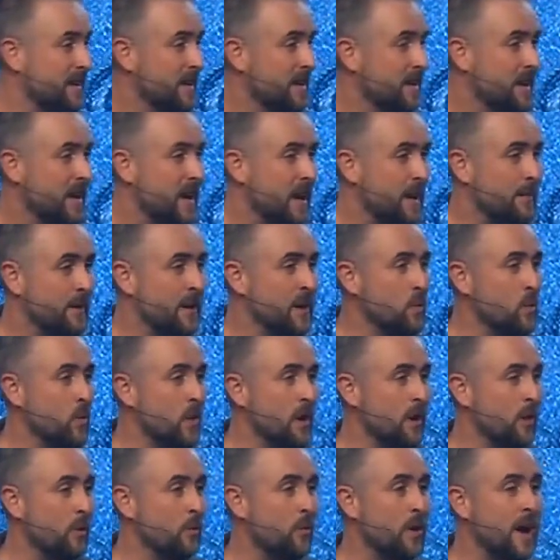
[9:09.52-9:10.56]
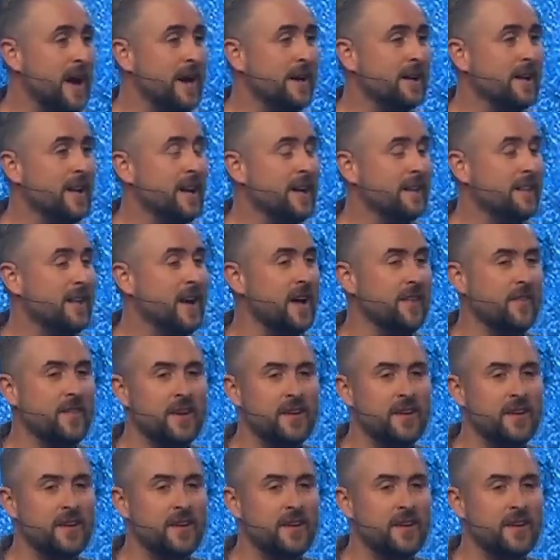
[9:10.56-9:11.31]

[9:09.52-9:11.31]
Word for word: How many want to ride like that?